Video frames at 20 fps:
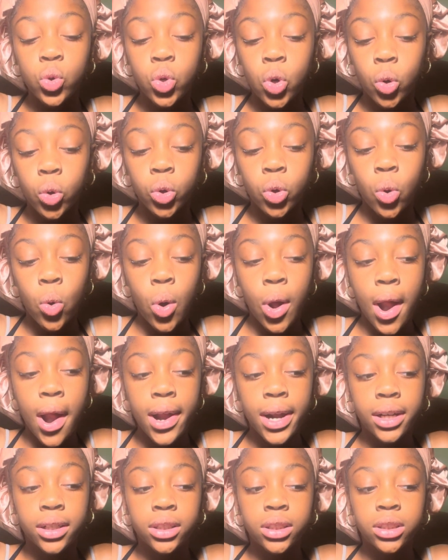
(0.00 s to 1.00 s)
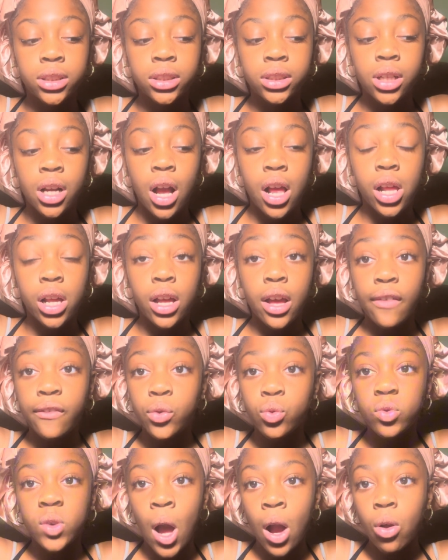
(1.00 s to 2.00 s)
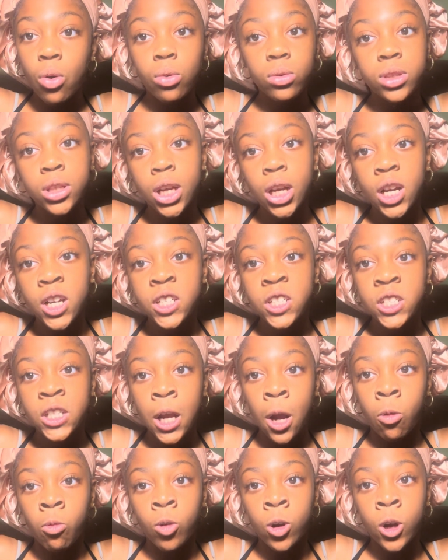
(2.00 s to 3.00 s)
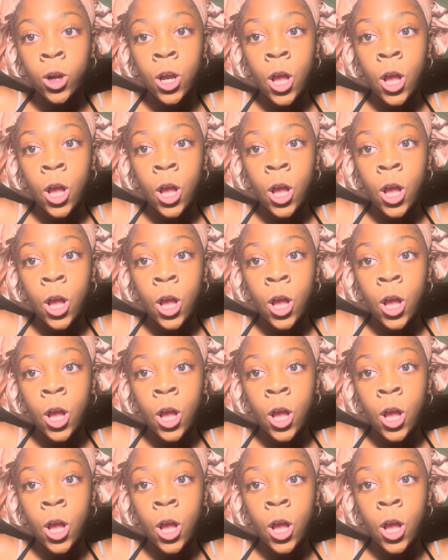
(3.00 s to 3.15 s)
don't do. If you're not gonna take a shower,